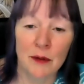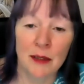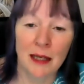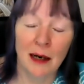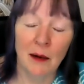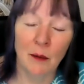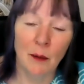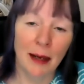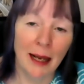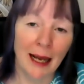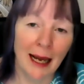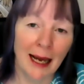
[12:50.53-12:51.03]

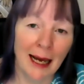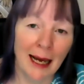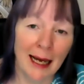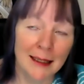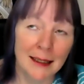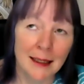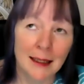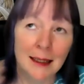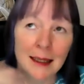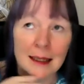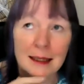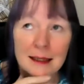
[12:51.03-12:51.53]
that we had
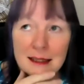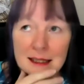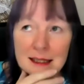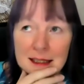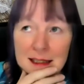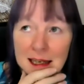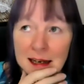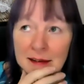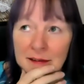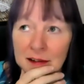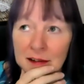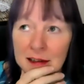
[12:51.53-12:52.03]

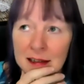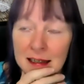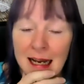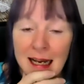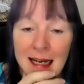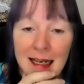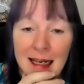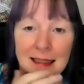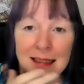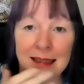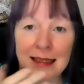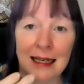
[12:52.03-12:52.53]
7
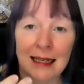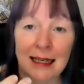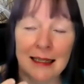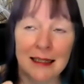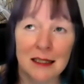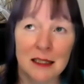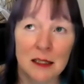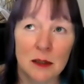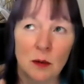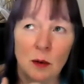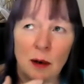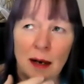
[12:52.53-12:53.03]
exact
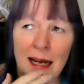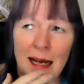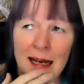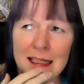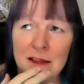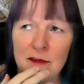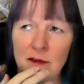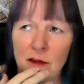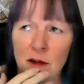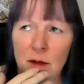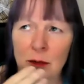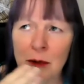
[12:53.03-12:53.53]

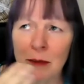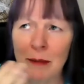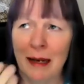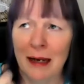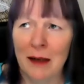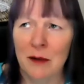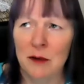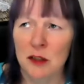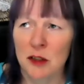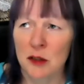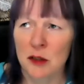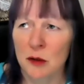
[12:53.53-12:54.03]
squares from
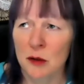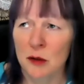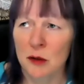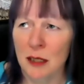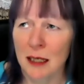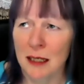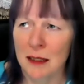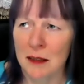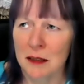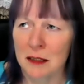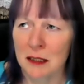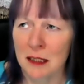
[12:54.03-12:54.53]
about
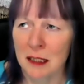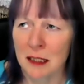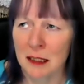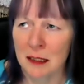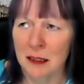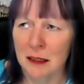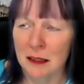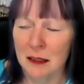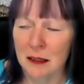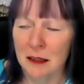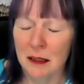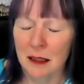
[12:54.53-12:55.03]

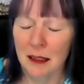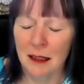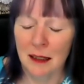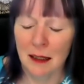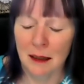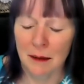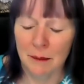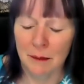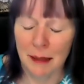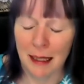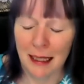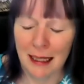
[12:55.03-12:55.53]

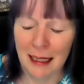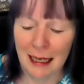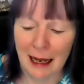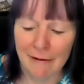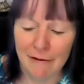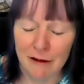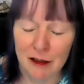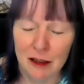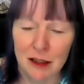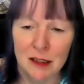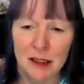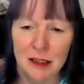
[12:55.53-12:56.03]

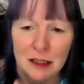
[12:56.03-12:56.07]
2011